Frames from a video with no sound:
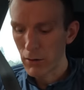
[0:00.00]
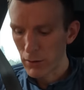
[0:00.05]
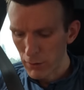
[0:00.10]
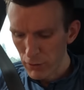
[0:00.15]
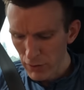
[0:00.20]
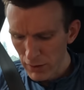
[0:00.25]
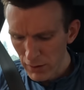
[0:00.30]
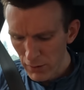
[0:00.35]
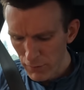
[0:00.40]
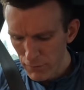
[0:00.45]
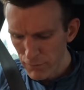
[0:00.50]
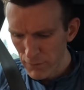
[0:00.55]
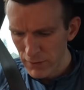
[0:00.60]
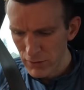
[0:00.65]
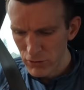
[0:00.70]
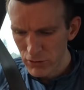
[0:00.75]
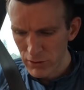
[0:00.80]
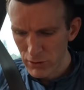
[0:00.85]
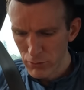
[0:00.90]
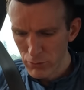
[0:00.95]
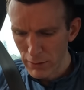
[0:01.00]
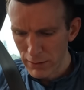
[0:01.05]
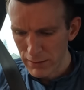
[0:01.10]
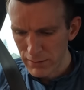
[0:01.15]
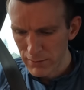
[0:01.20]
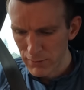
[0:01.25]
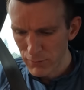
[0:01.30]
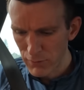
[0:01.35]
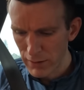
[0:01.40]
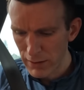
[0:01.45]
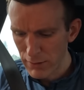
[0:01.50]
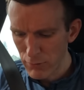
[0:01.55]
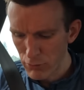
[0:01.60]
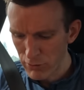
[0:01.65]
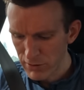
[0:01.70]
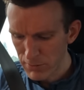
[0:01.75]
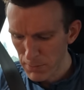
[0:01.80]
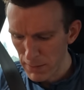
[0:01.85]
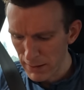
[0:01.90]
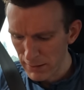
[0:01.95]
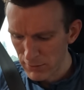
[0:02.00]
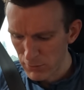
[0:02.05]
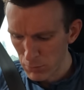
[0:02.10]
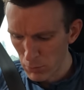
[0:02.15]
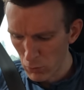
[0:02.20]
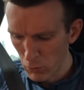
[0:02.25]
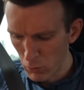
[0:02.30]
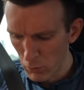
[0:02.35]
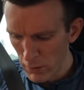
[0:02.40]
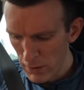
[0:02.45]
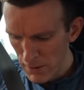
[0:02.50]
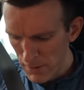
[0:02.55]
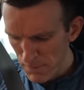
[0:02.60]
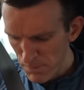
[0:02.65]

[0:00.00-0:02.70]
And I think I finished in a relatively respectable